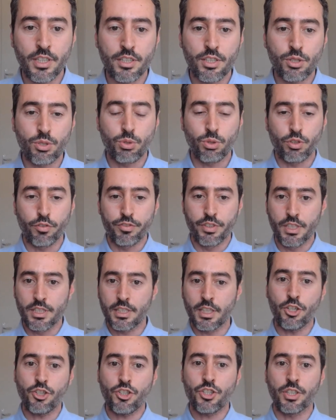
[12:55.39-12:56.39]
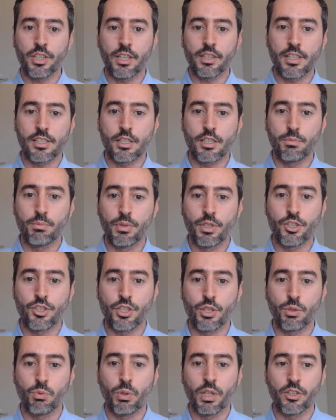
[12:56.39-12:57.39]
there's a sort of discussion that has
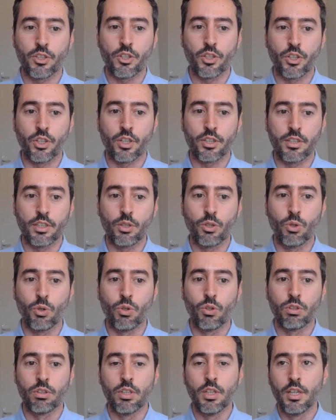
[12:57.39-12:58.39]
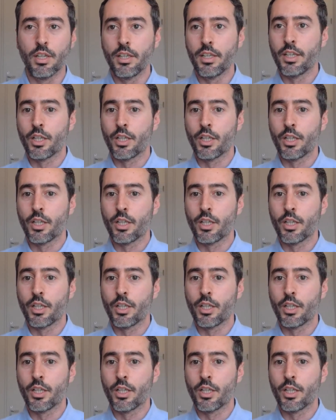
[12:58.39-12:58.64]
emerged in whether or not the whole